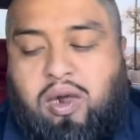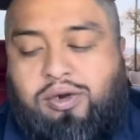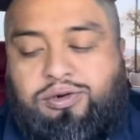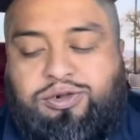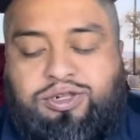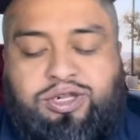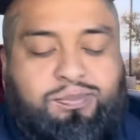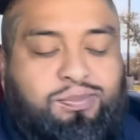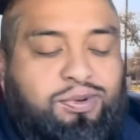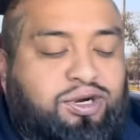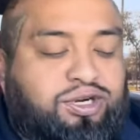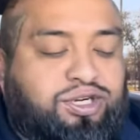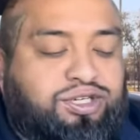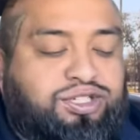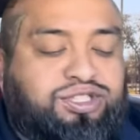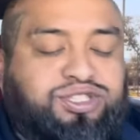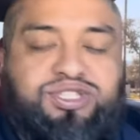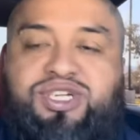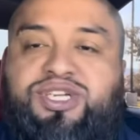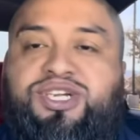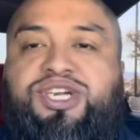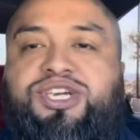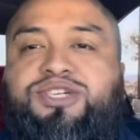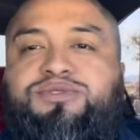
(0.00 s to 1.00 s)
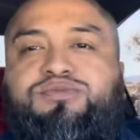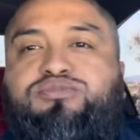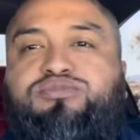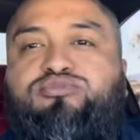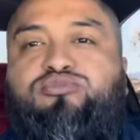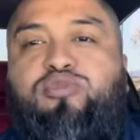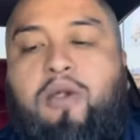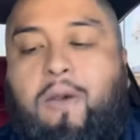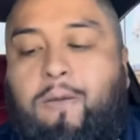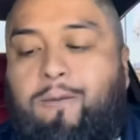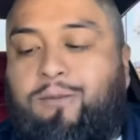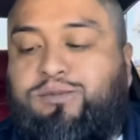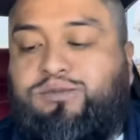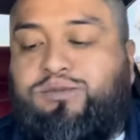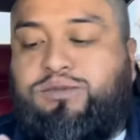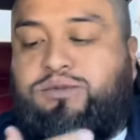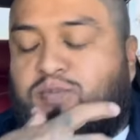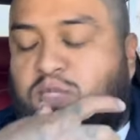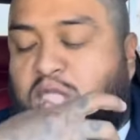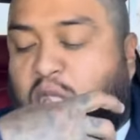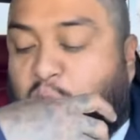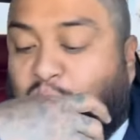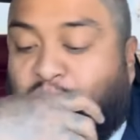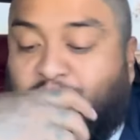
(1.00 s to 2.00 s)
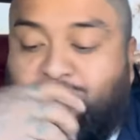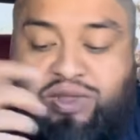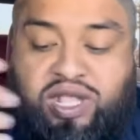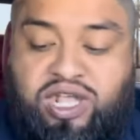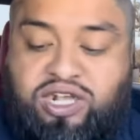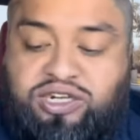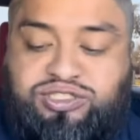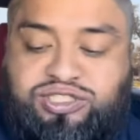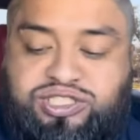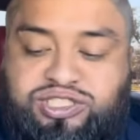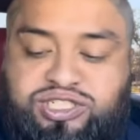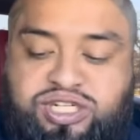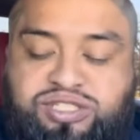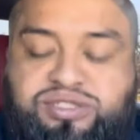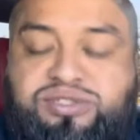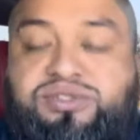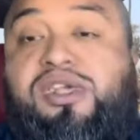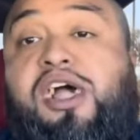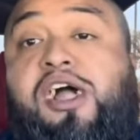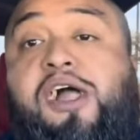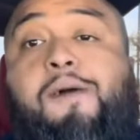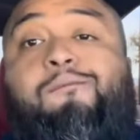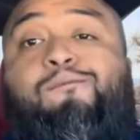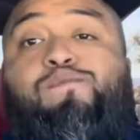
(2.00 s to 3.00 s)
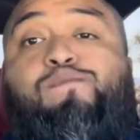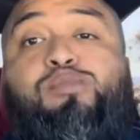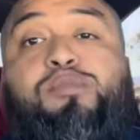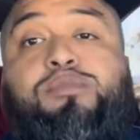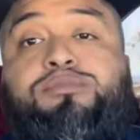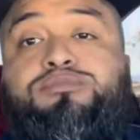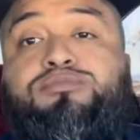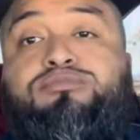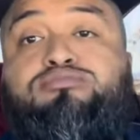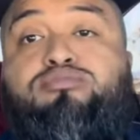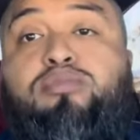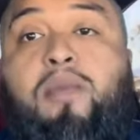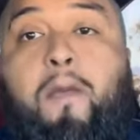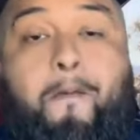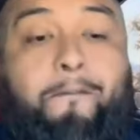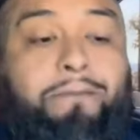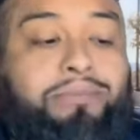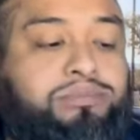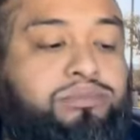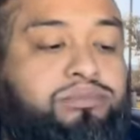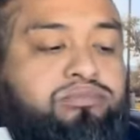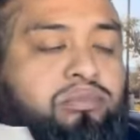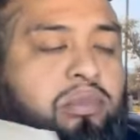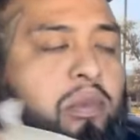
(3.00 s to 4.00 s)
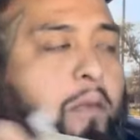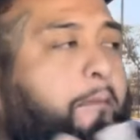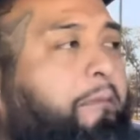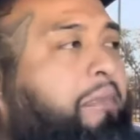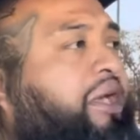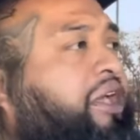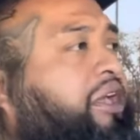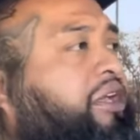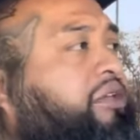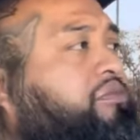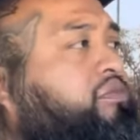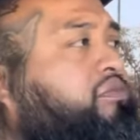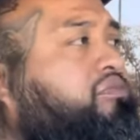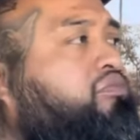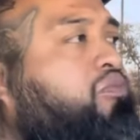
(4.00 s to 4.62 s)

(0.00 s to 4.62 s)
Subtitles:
The burger's good. I'm not gonna say it's not. But